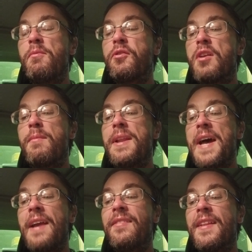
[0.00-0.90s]
be
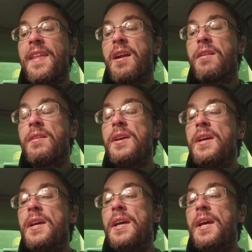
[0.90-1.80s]
nice in there.
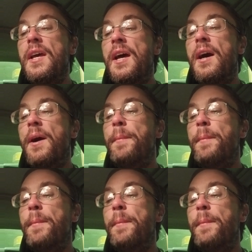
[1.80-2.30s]
I